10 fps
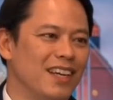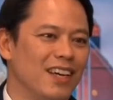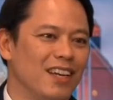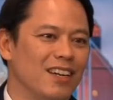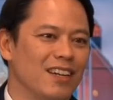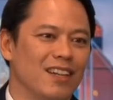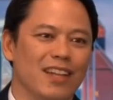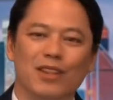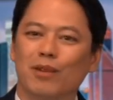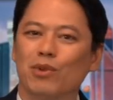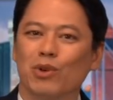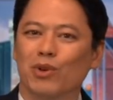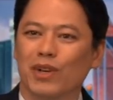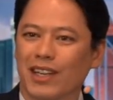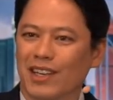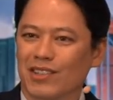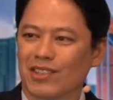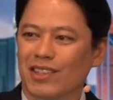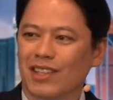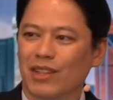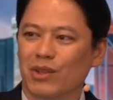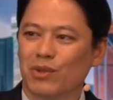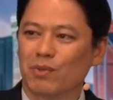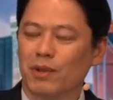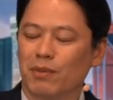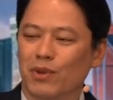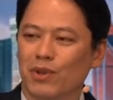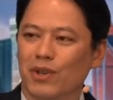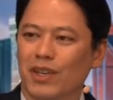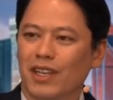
and let them do, I guess. Let those people do.